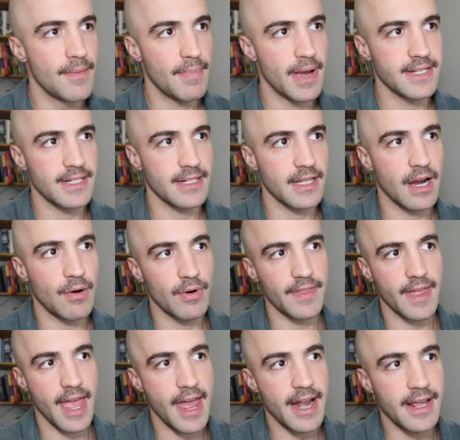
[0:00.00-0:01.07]
Basically, I want
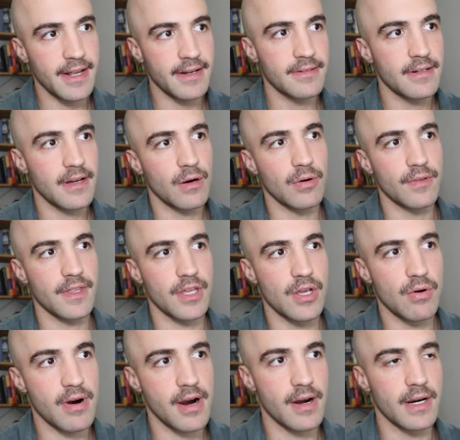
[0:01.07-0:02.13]
the heading, I want the
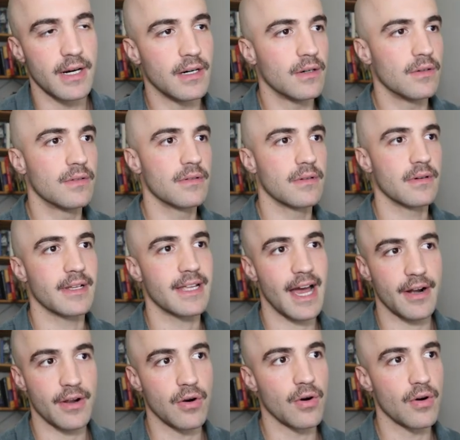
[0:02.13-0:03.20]
URL,
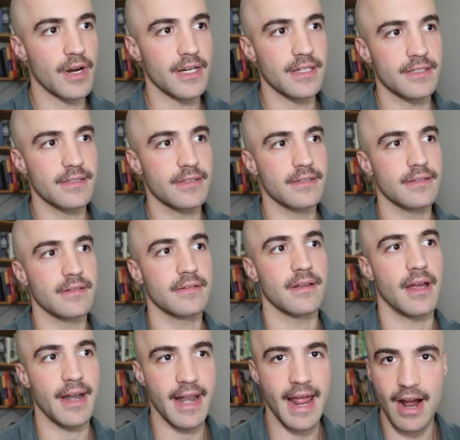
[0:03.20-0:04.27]
categories,
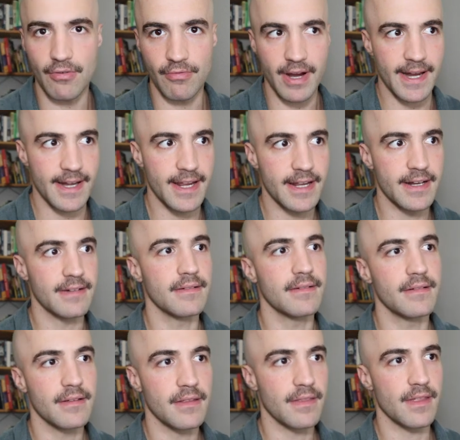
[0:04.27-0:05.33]
a now reading,
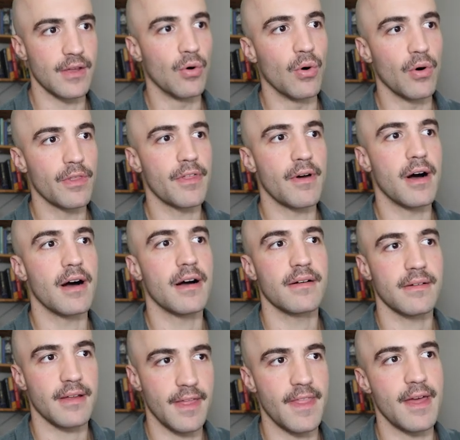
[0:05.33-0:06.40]
the author,
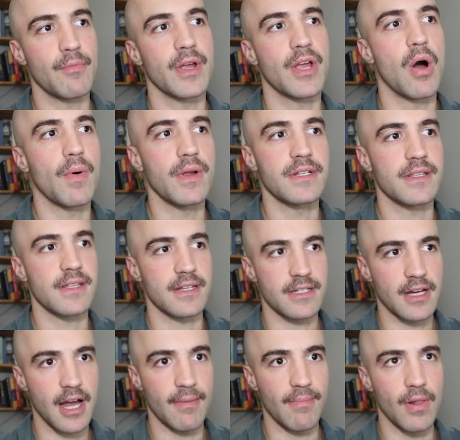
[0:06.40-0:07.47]
and then we go into the
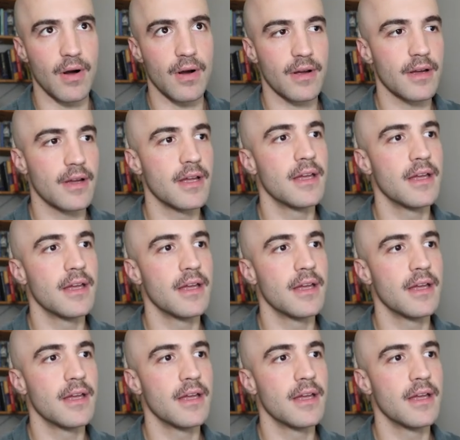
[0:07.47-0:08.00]
entire blog.